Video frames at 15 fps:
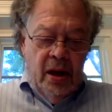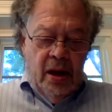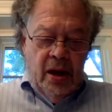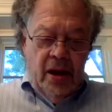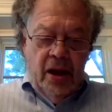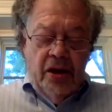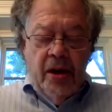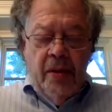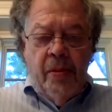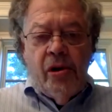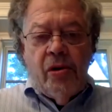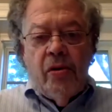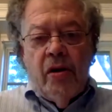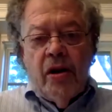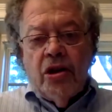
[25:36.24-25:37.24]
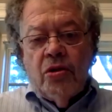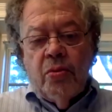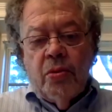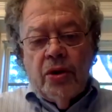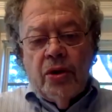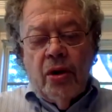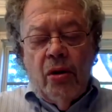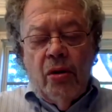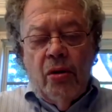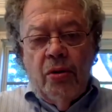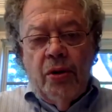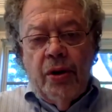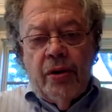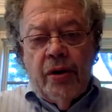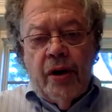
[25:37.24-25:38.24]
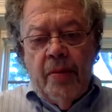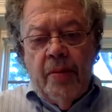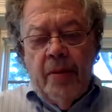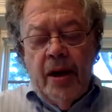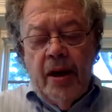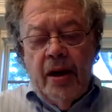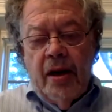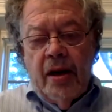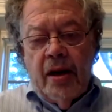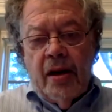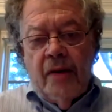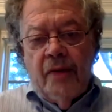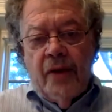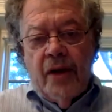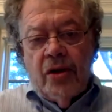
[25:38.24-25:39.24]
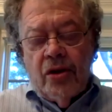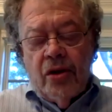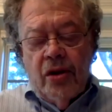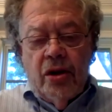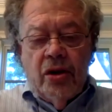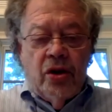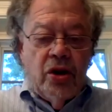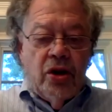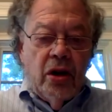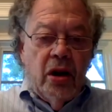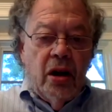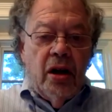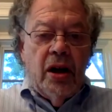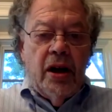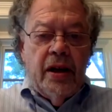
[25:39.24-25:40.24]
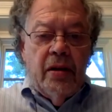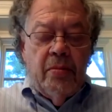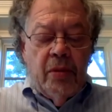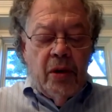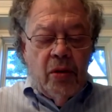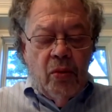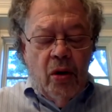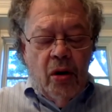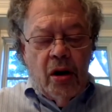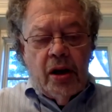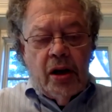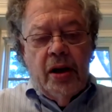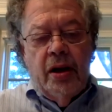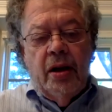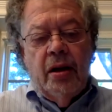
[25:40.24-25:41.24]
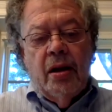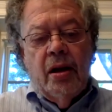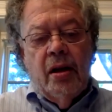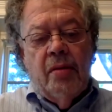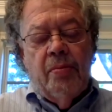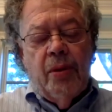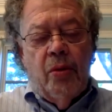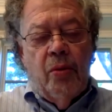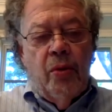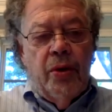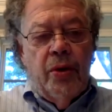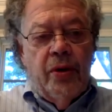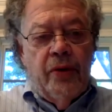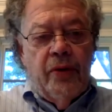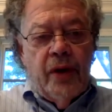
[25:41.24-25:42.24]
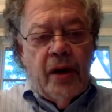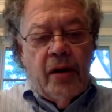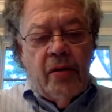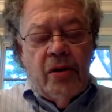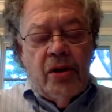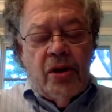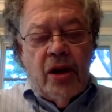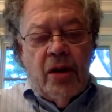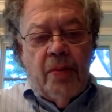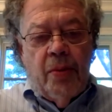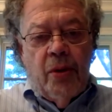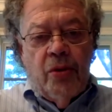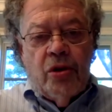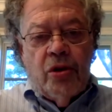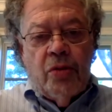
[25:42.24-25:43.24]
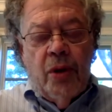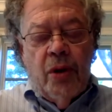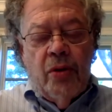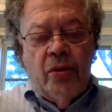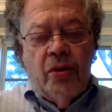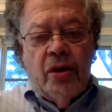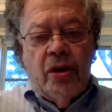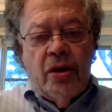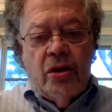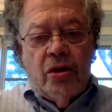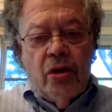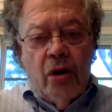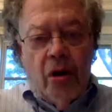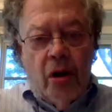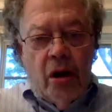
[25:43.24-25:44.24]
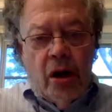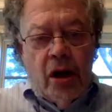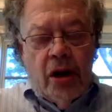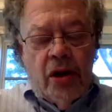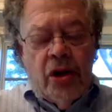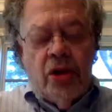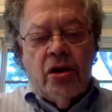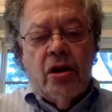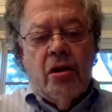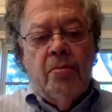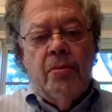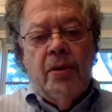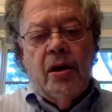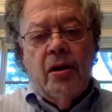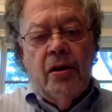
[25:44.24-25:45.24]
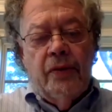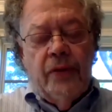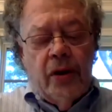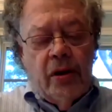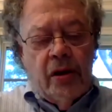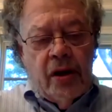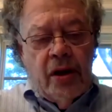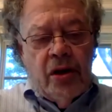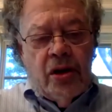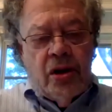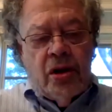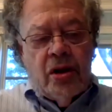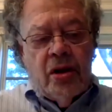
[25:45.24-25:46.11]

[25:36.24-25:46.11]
The Democrats were to hold their nominating convention in July in Milwaukee, but with the virus, they postponed it to August, the middle of August.